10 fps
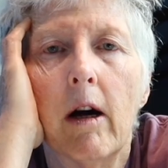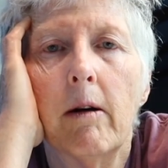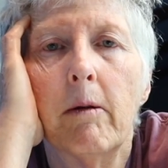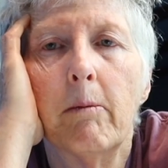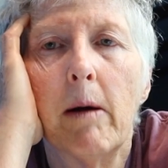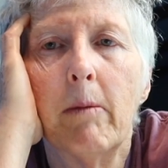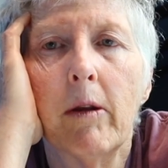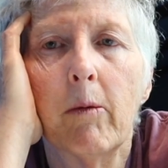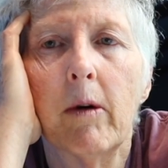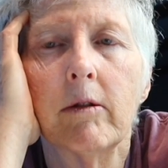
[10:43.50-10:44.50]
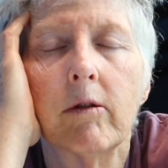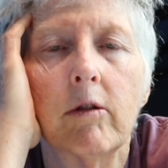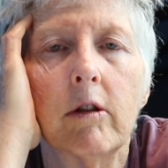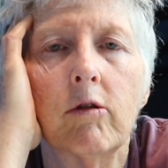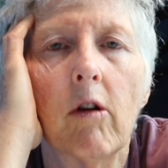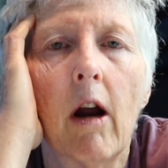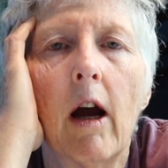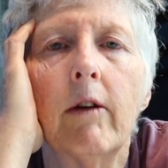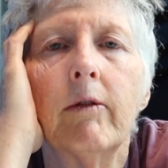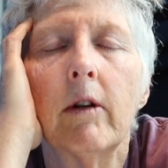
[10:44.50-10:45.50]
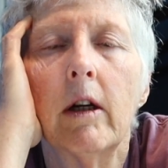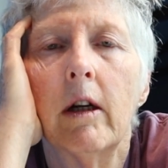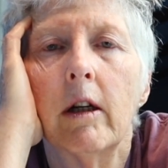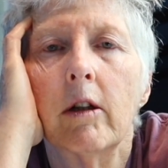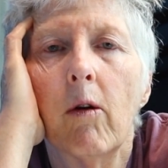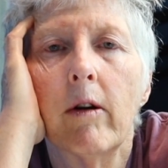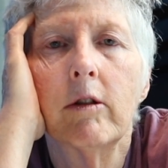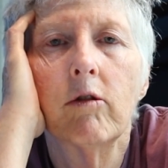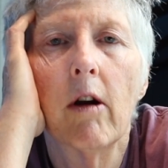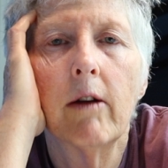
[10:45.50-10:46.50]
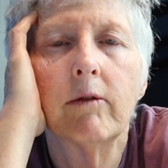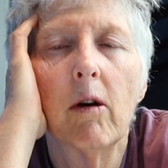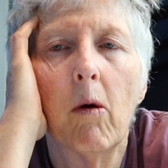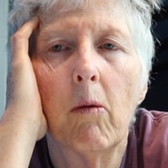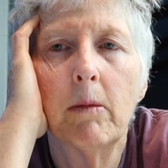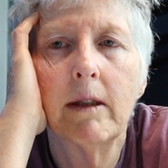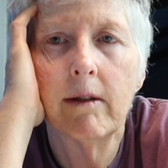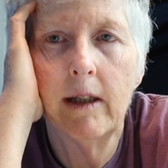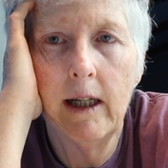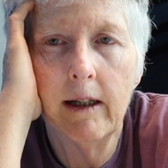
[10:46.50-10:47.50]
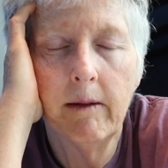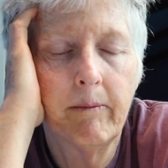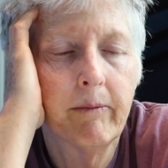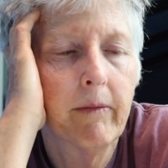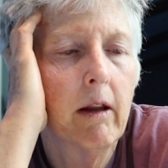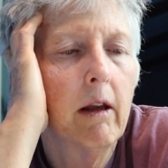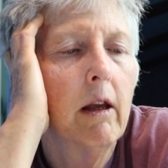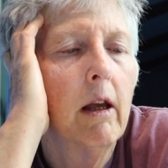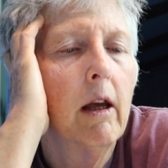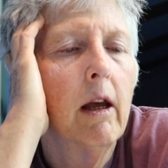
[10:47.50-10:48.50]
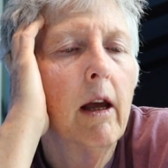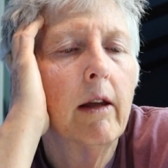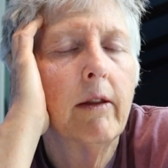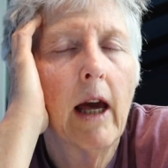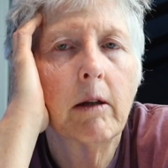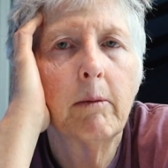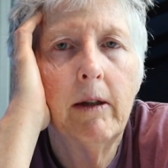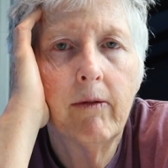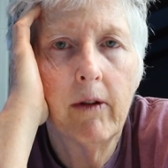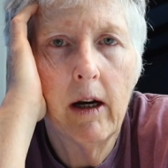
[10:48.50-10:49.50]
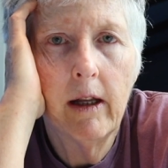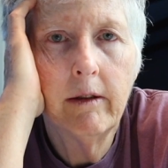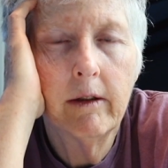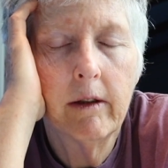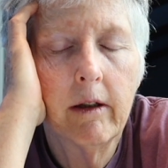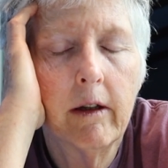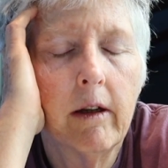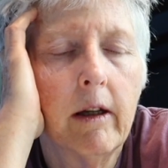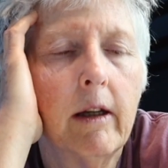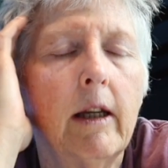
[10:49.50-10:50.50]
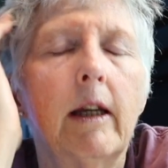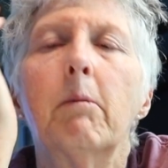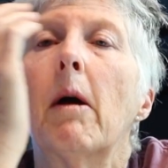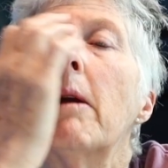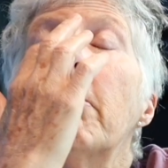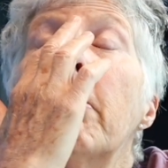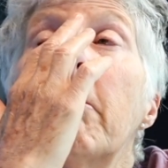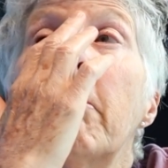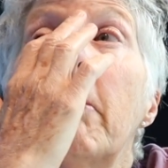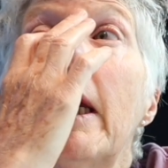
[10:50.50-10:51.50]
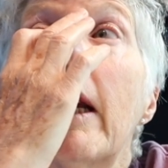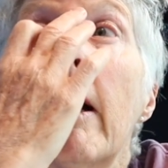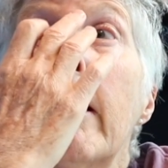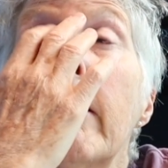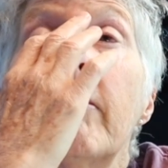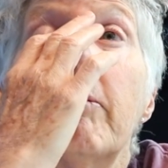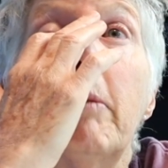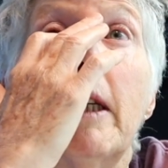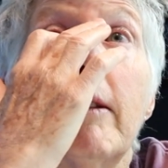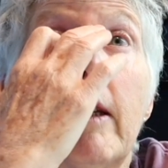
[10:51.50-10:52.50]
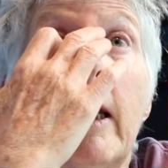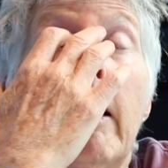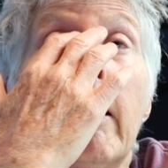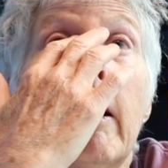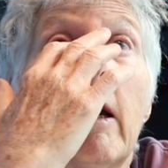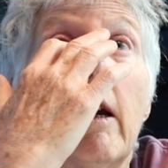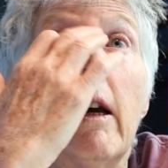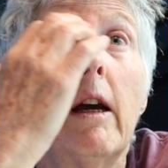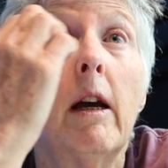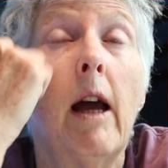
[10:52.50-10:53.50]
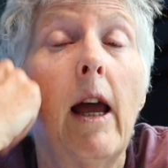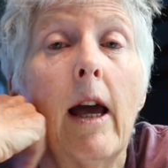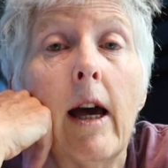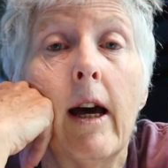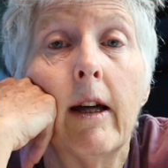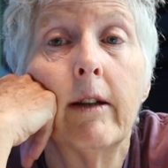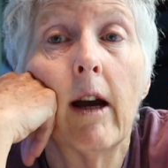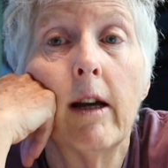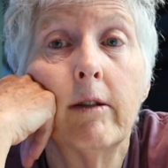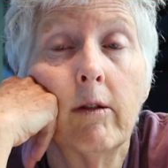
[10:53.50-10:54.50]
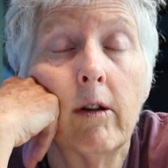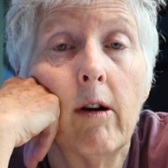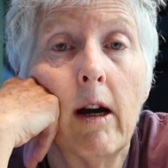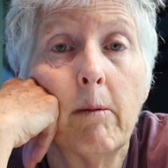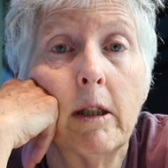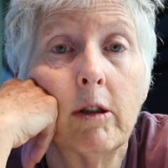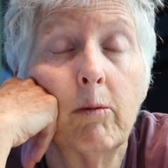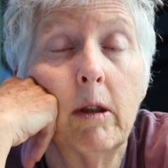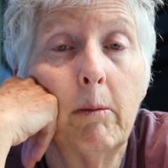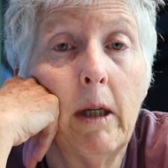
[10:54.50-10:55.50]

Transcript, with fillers: Oh, my mother wants to drive, going to drive to Old Mesilla, and that'll be fun. It might be kind of busy and I don't know how much we'll